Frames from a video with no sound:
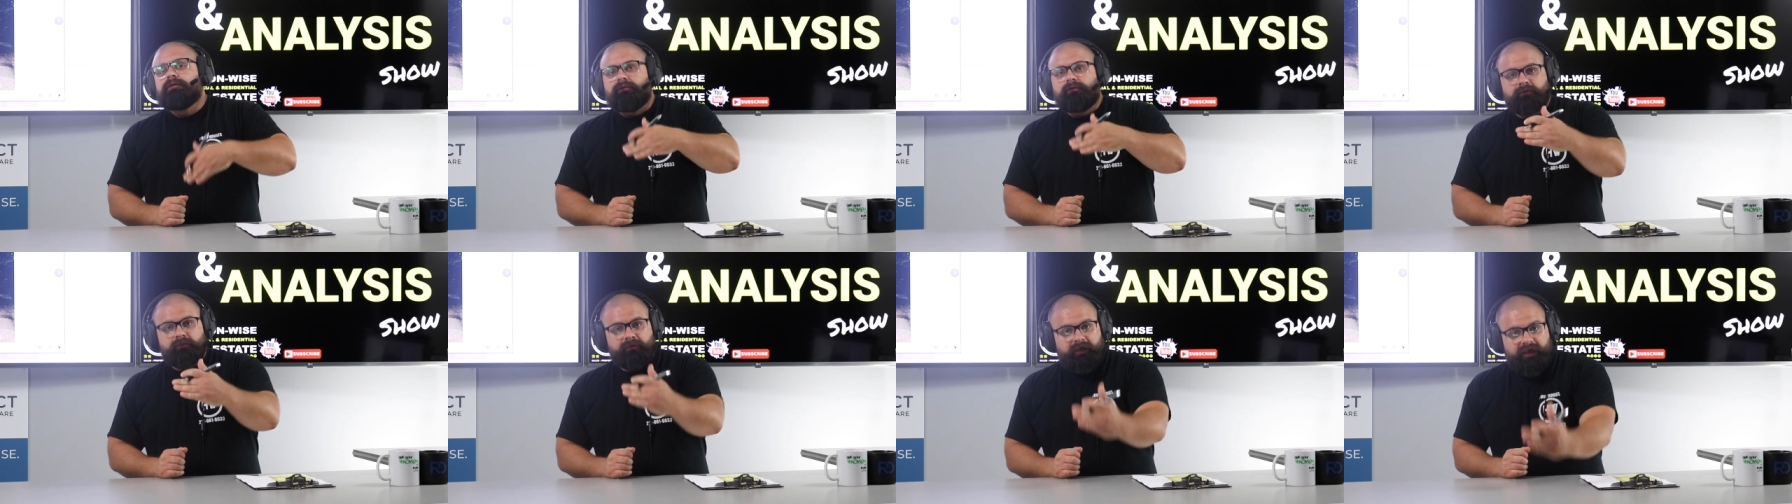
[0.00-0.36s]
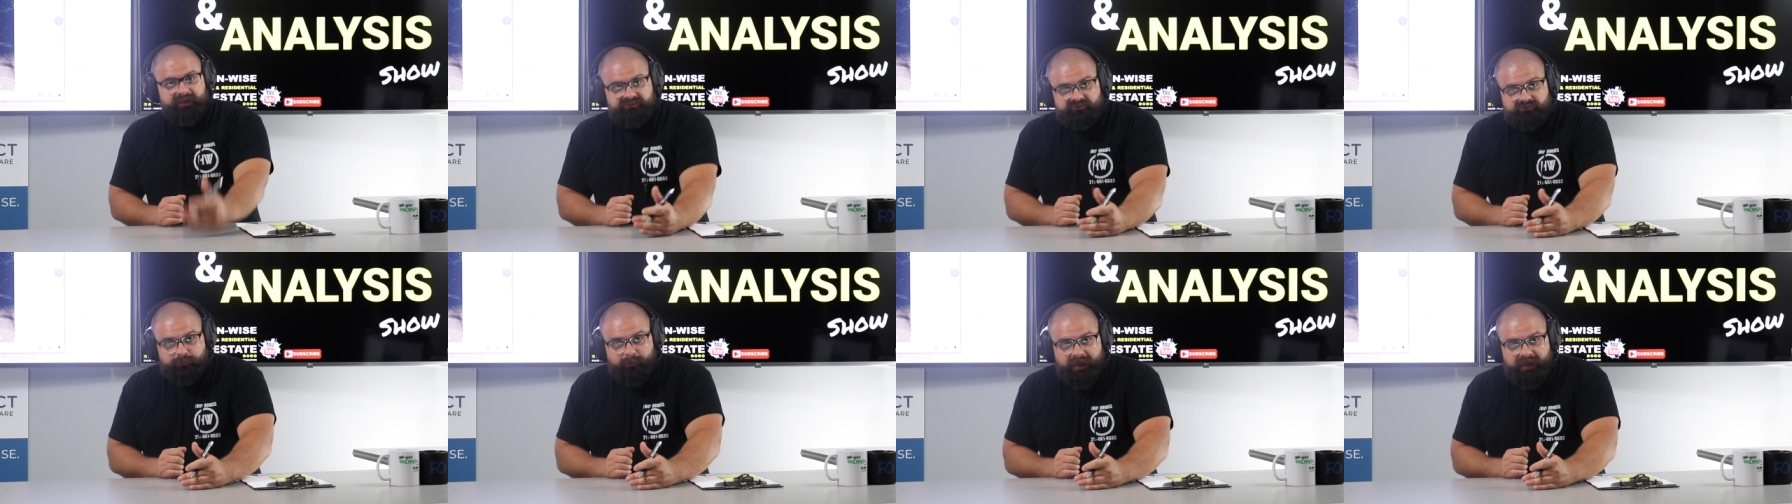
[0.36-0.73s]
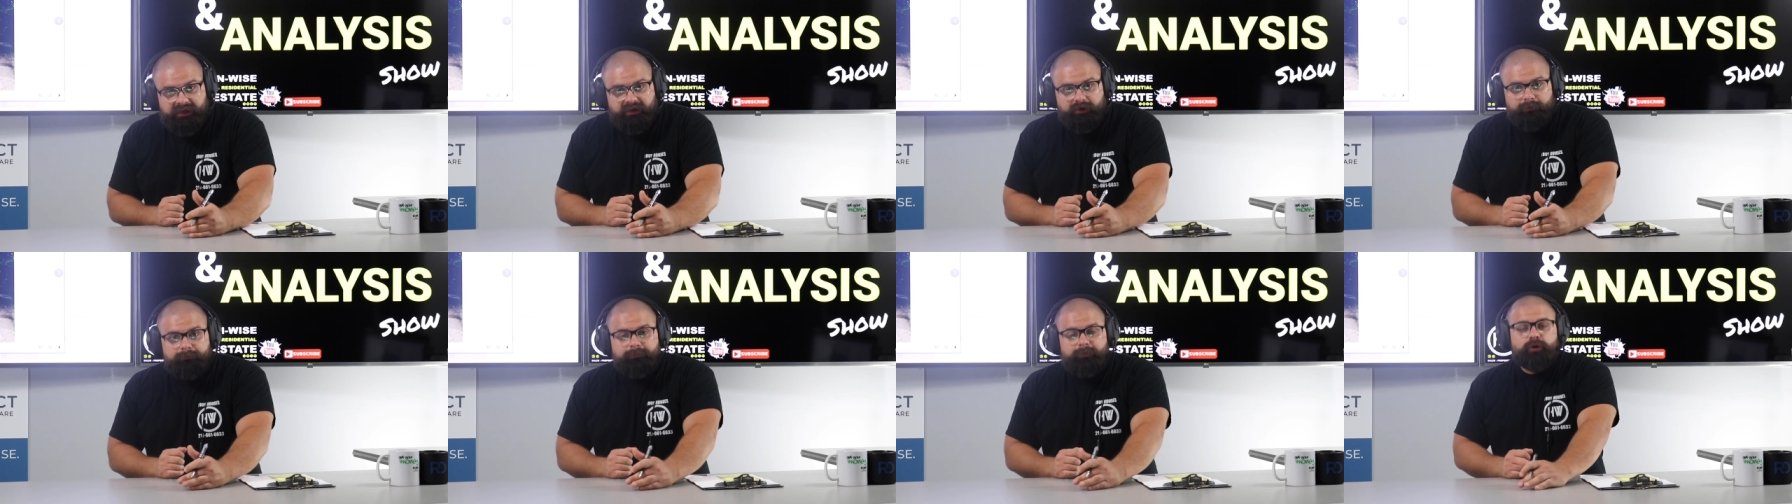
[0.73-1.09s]
let's
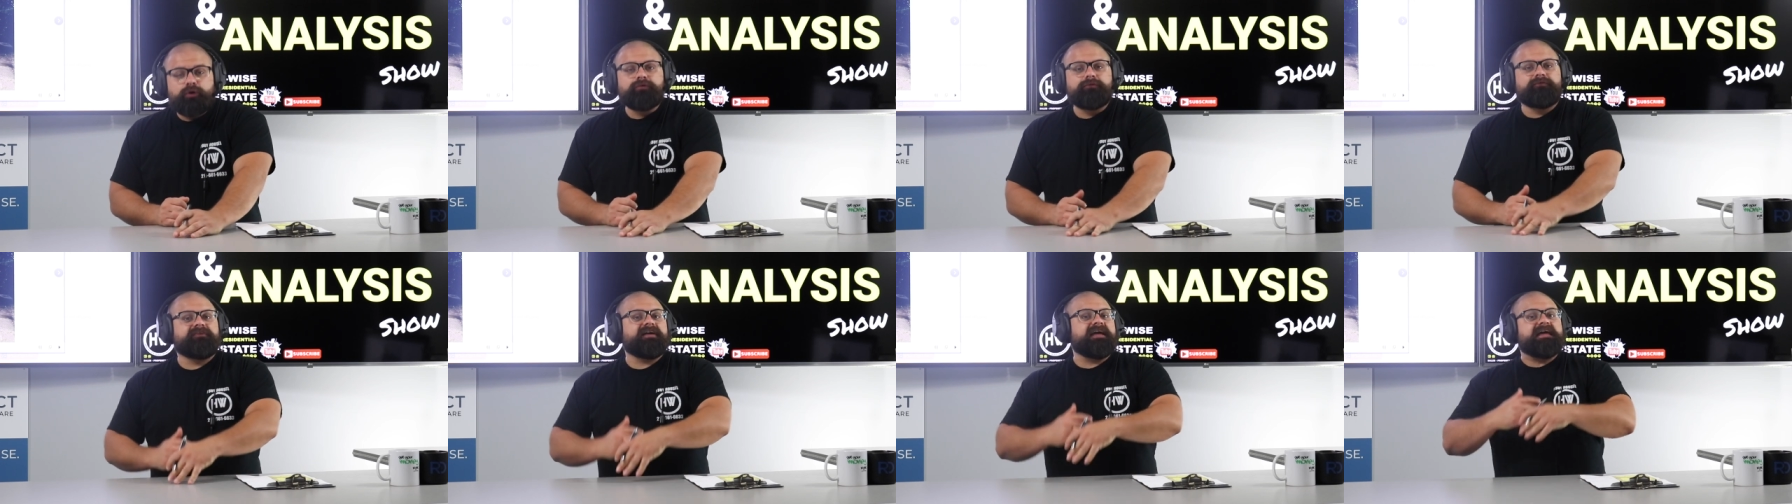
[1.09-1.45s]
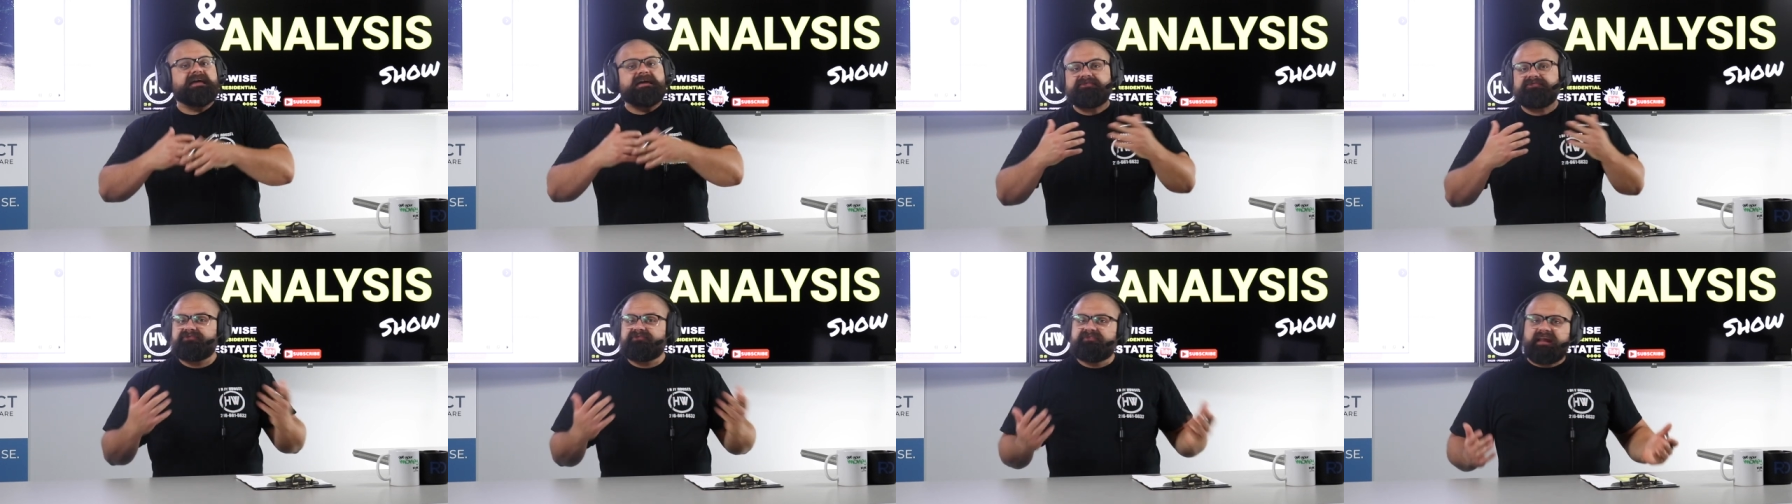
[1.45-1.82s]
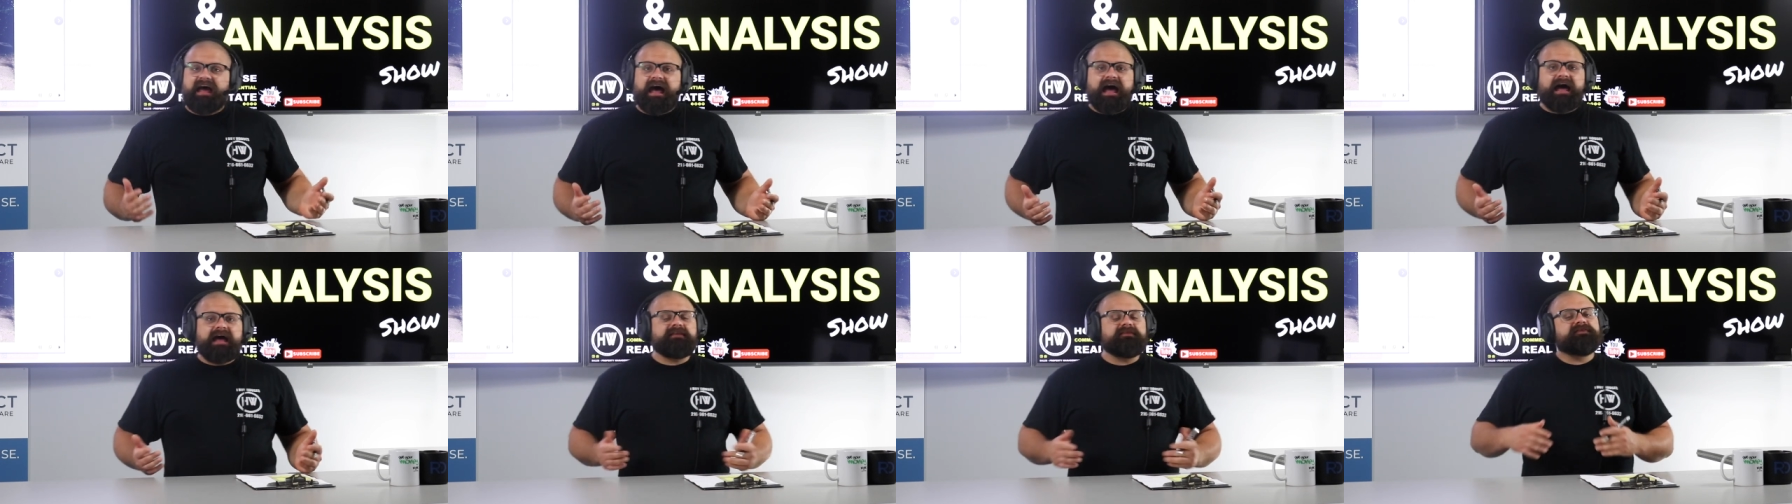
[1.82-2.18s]
make a move. If
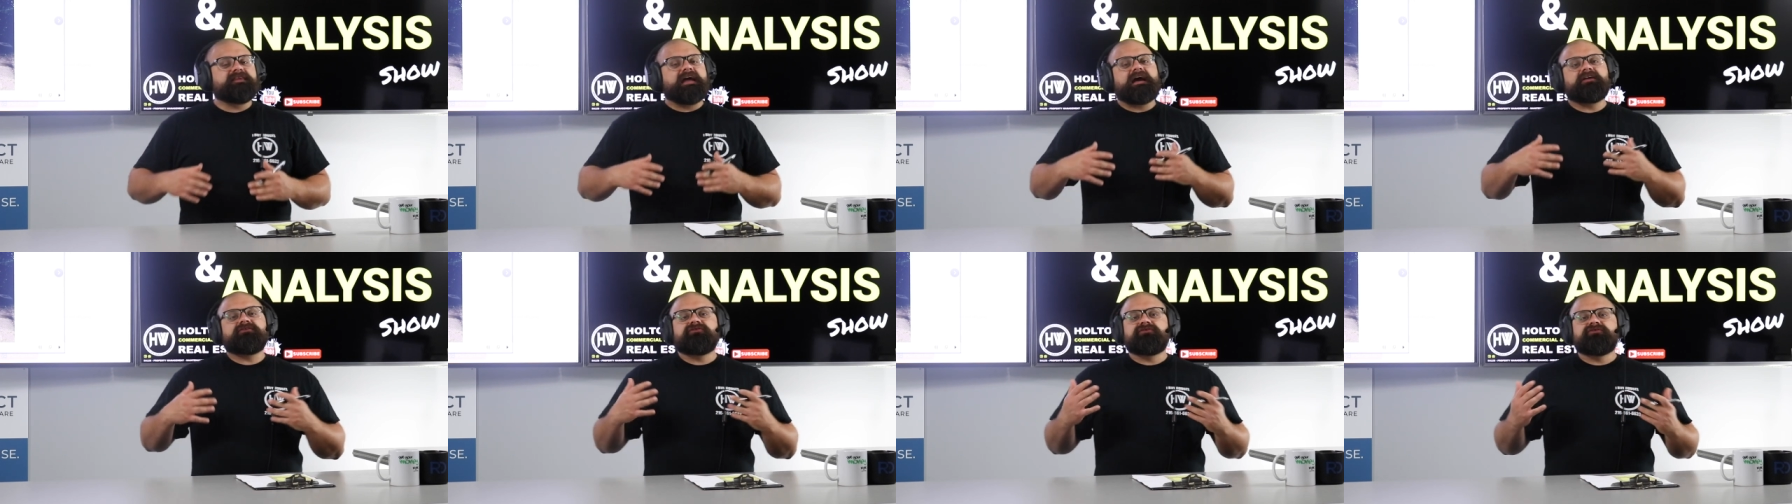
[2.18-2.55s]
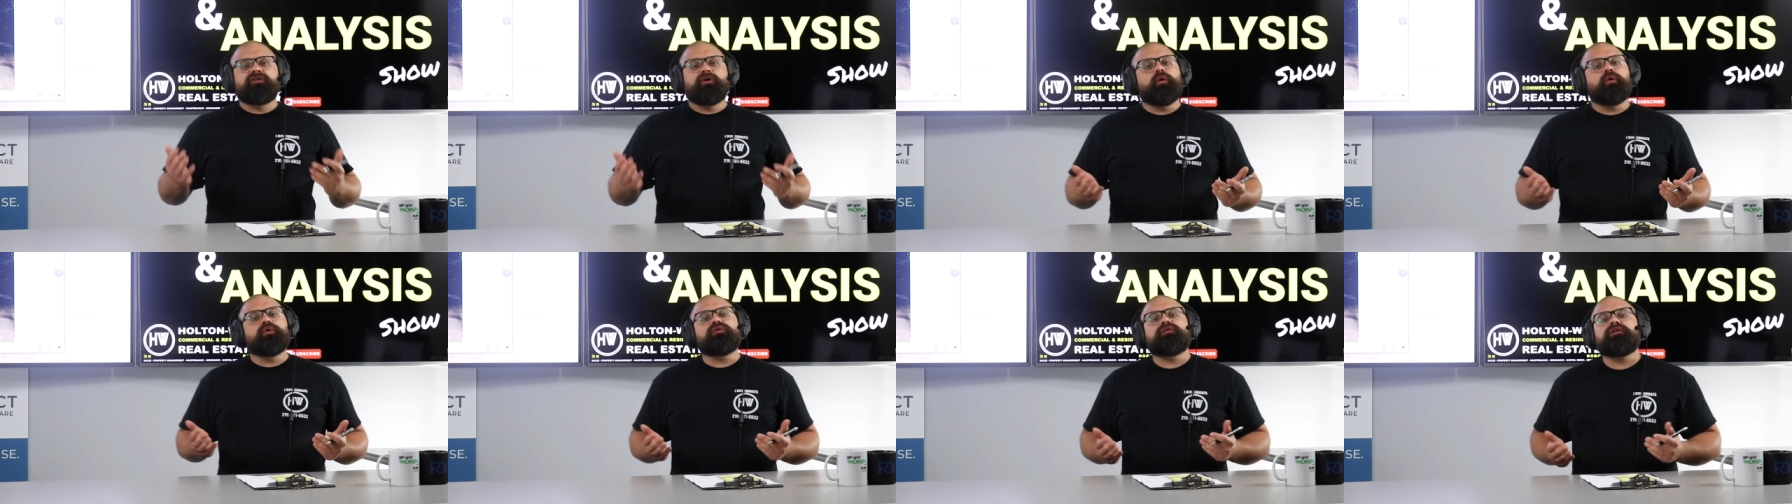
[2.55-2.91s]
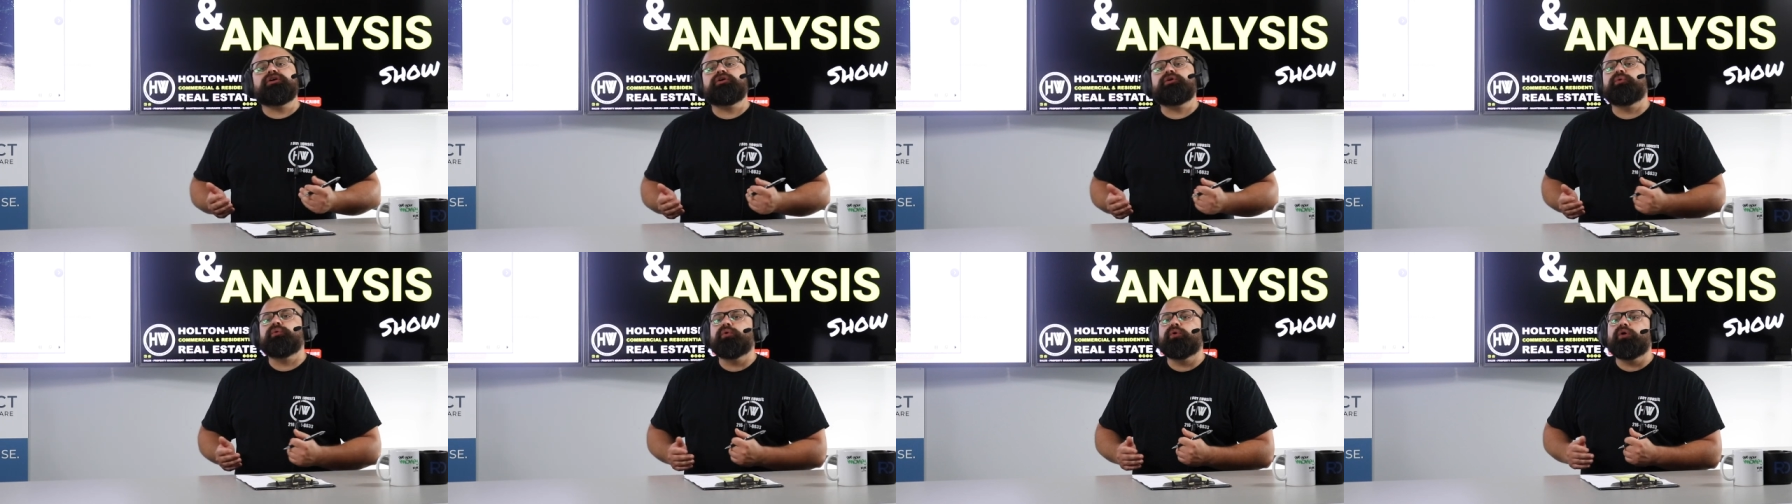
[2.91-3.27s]
not, that's
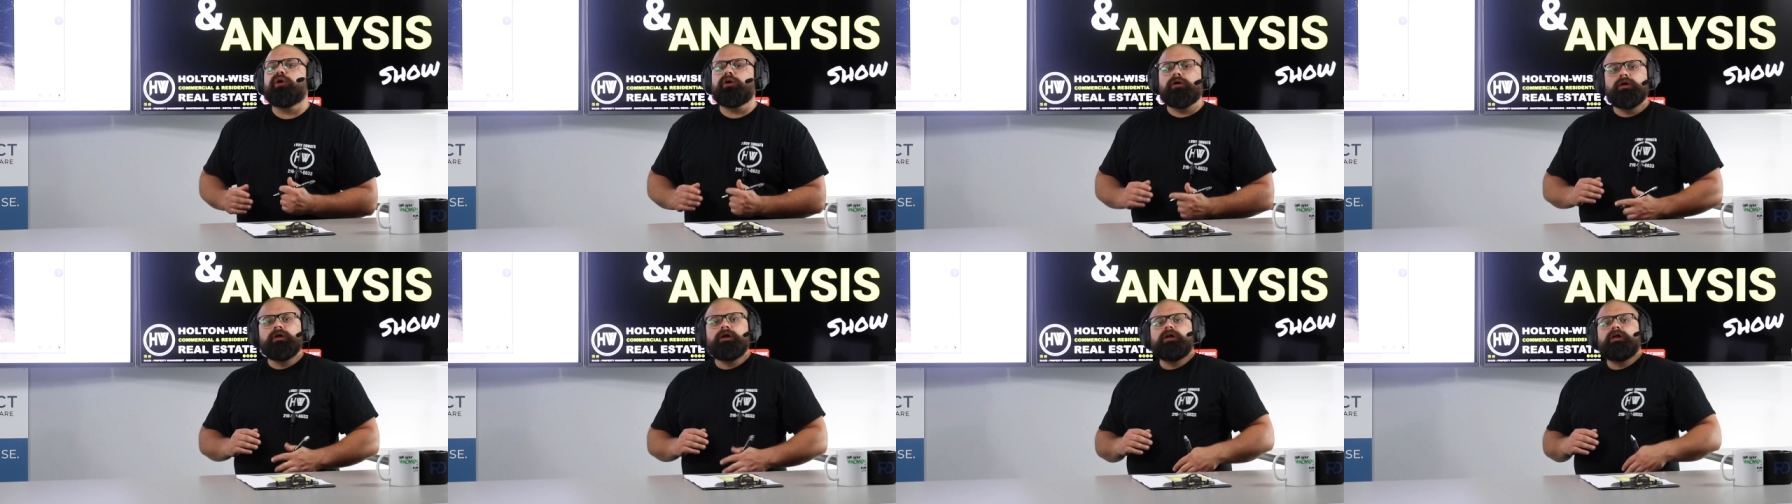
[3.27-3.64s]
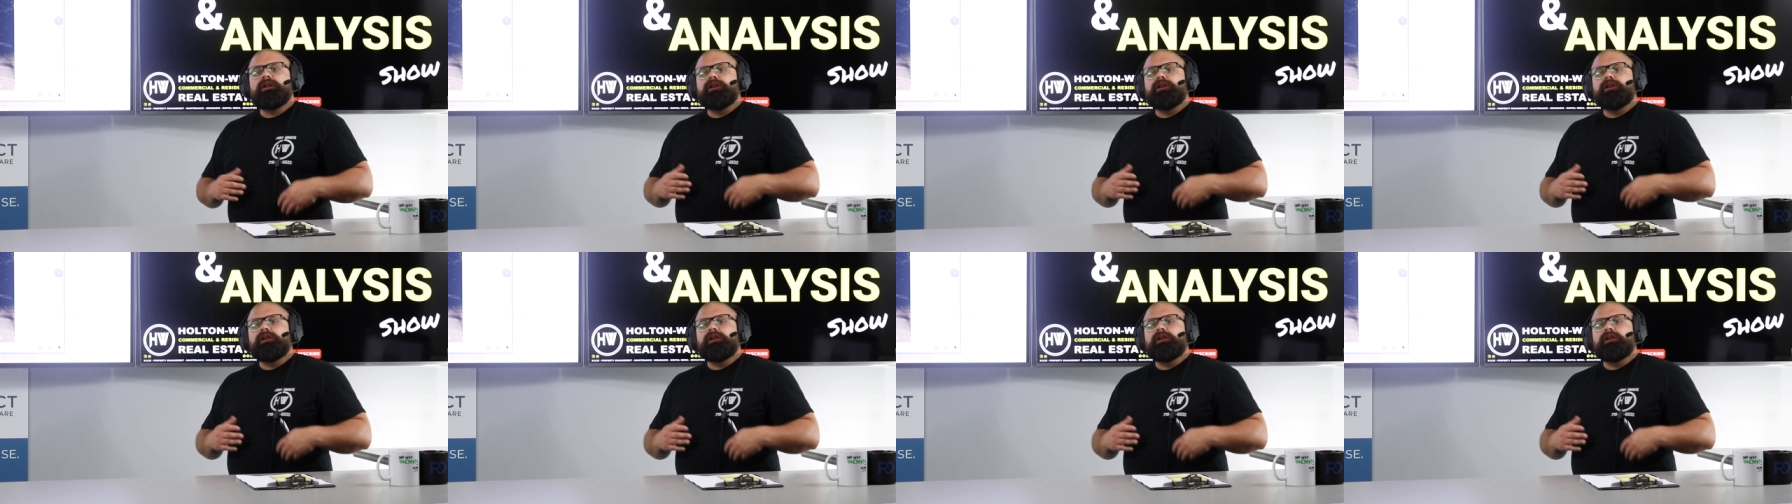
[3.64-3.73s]
totally cool.